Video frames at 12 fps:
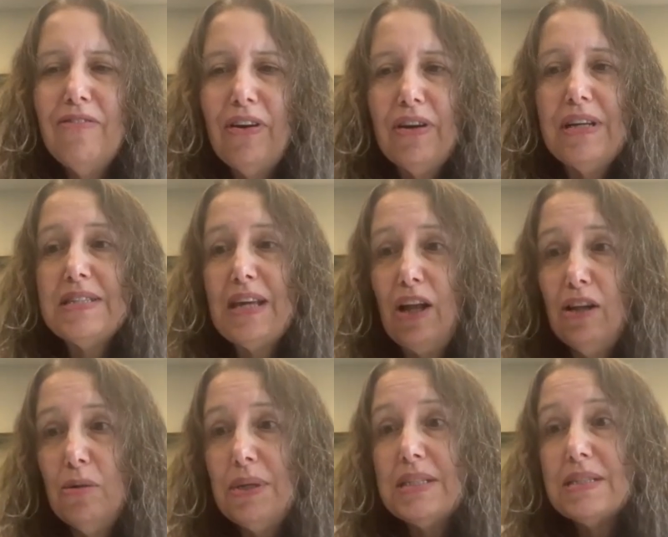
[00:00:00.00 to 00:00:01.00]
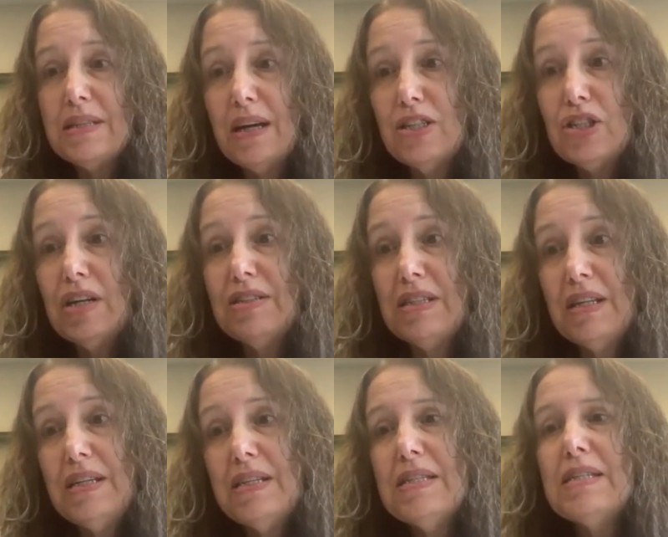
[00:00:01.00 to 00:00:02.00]
various elements such as
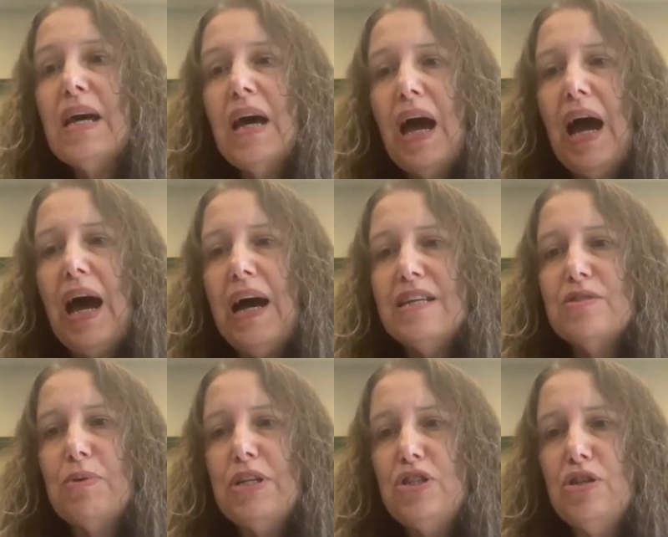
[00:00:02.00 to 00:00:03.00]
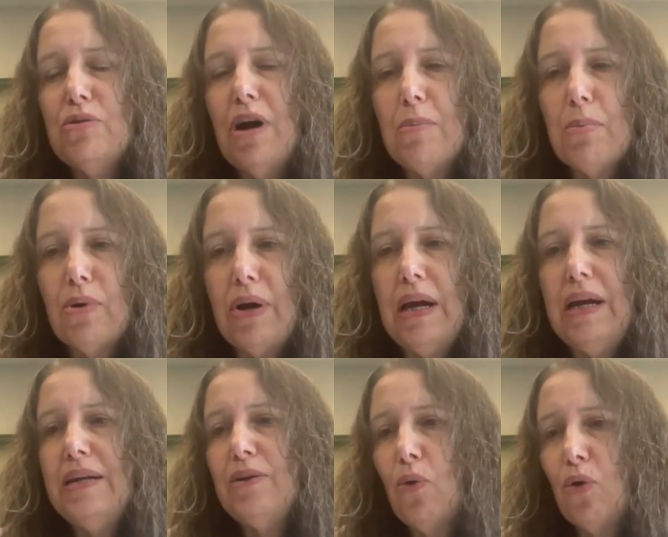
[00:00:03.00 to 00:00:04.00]
this as we do
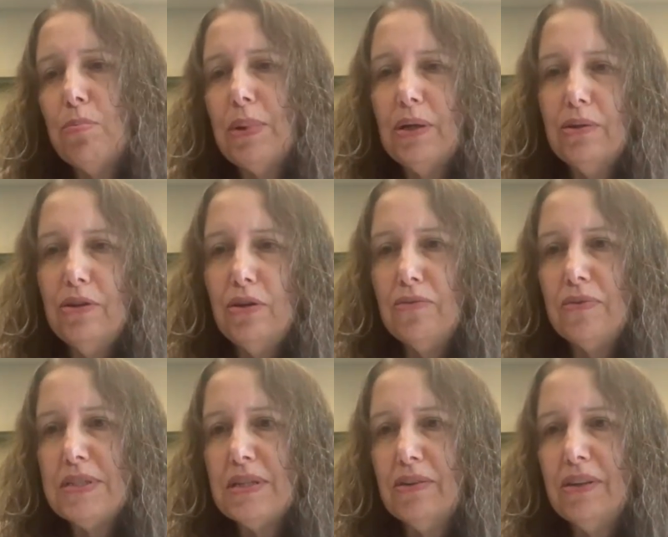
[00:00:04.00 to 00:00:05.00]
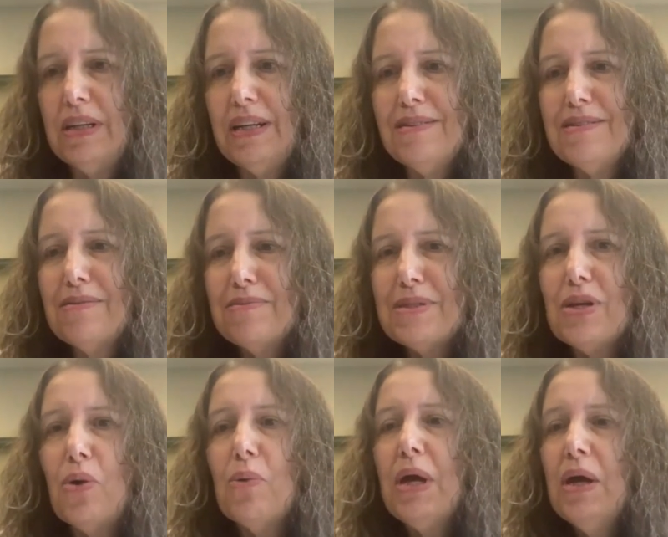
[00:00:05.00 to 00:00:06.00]
upgrade or build new facilities.
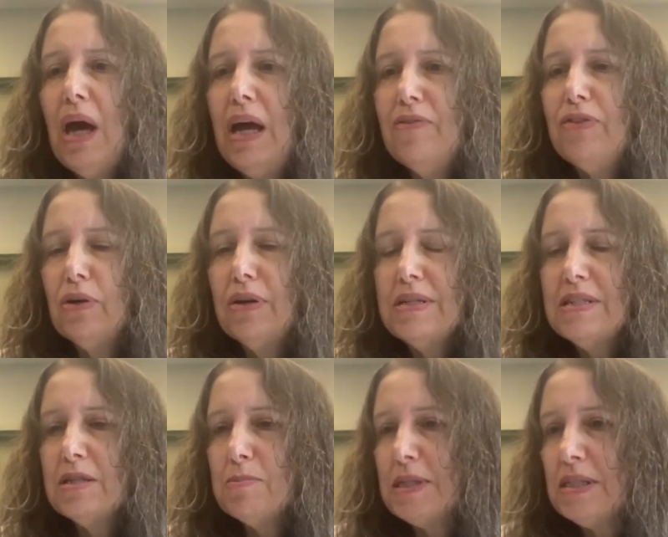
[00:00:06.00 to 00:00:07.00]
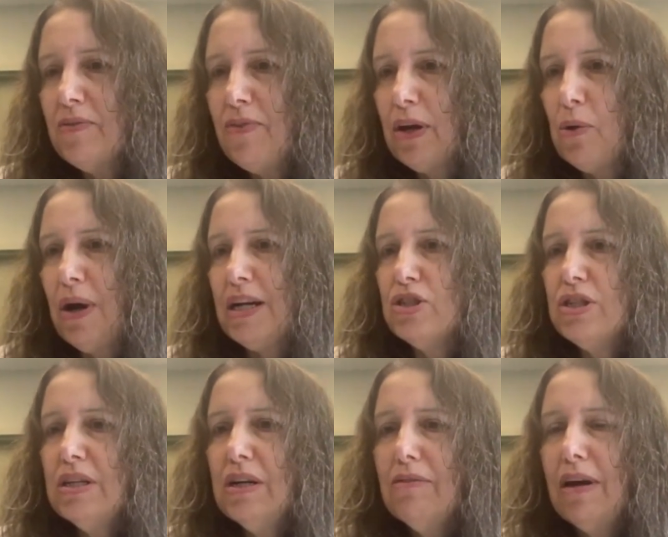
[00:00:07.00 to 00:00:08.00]
So if there is a specific
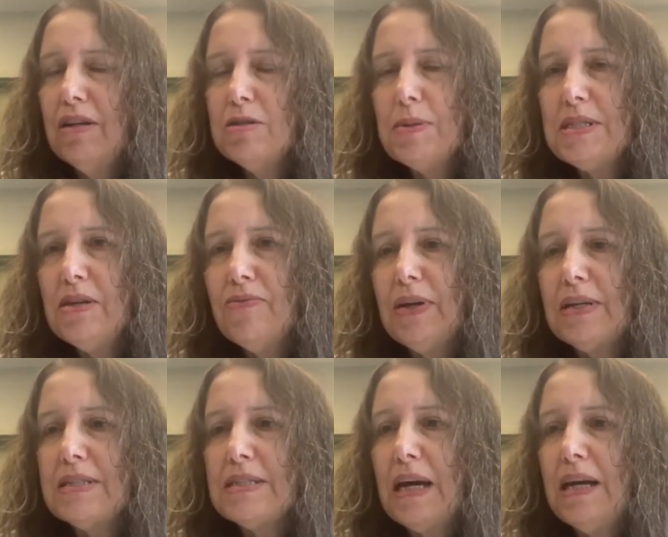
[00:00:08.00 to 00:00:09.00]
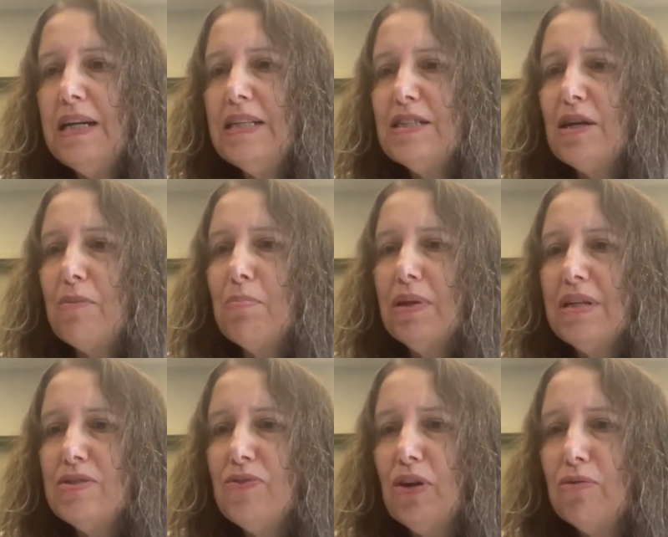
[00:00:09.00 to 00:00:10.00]
question around a specific site,
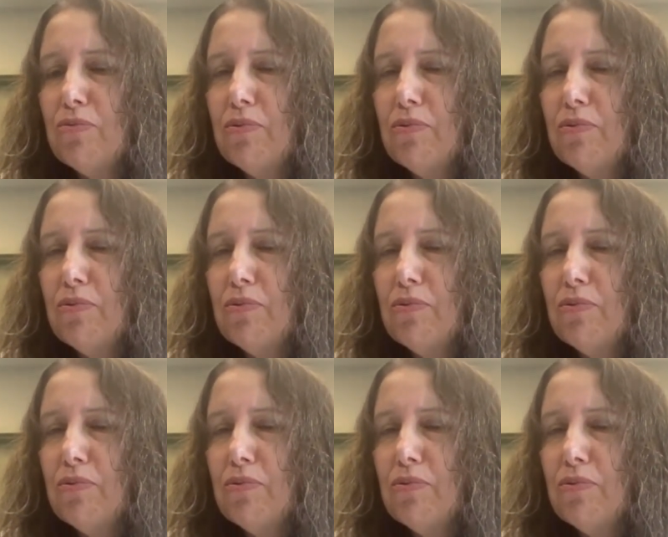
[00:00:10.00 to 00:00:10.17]
please feel